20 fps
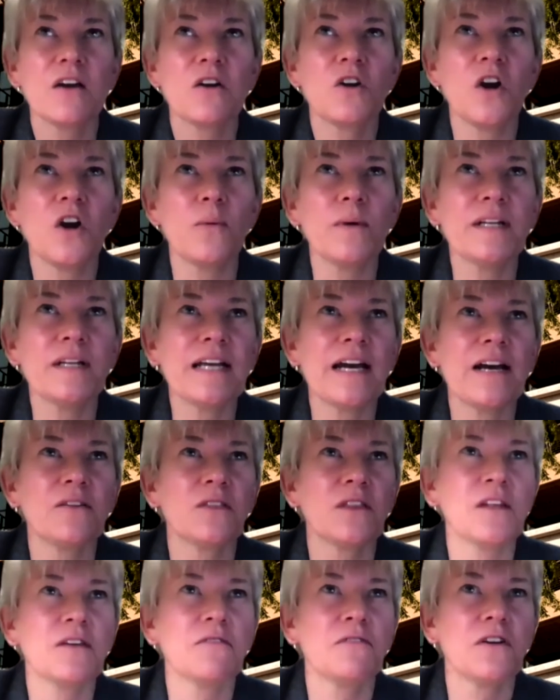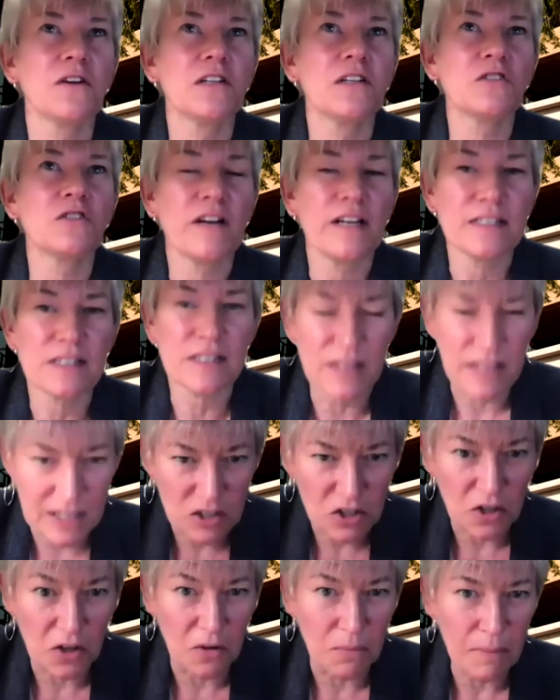going down the very
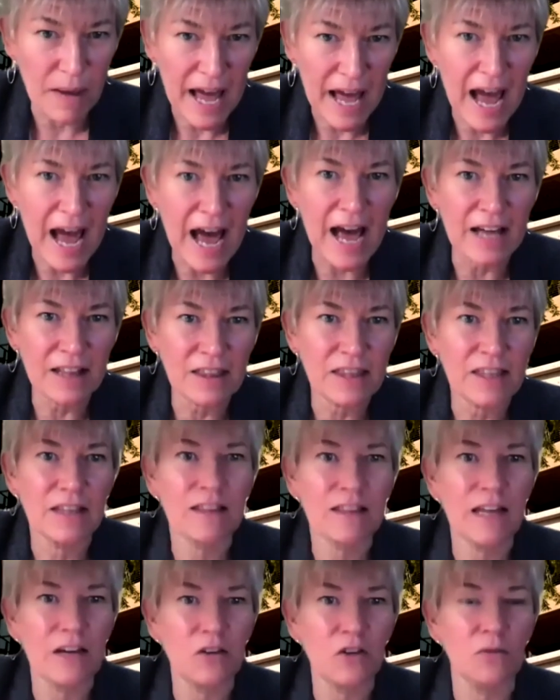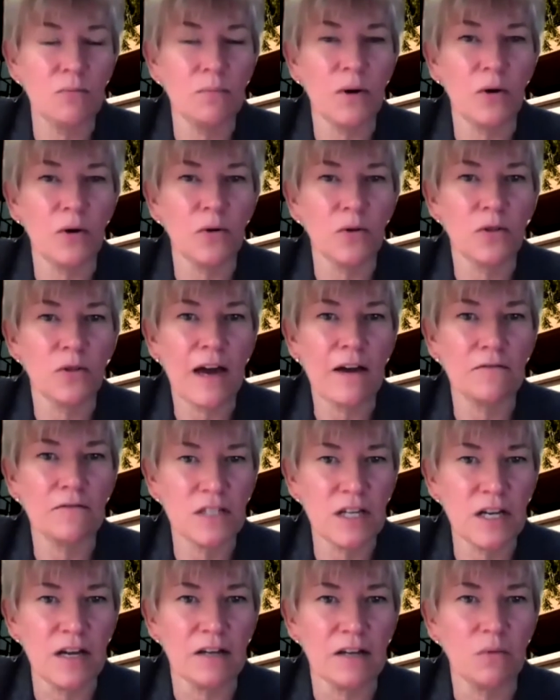translational path that you both have
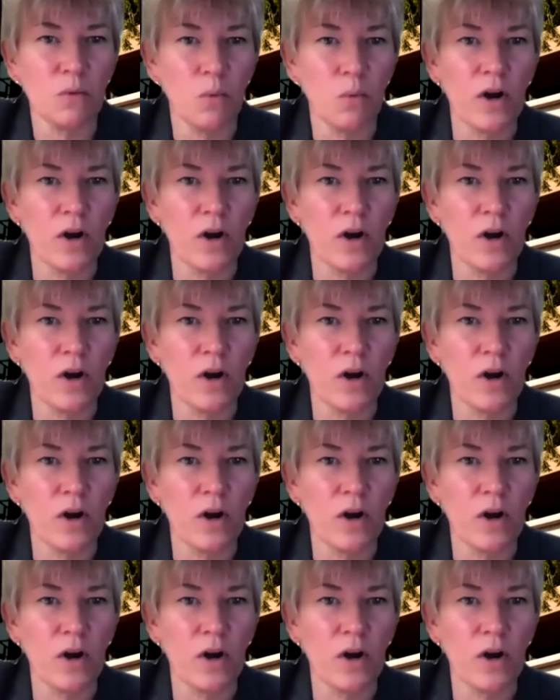done,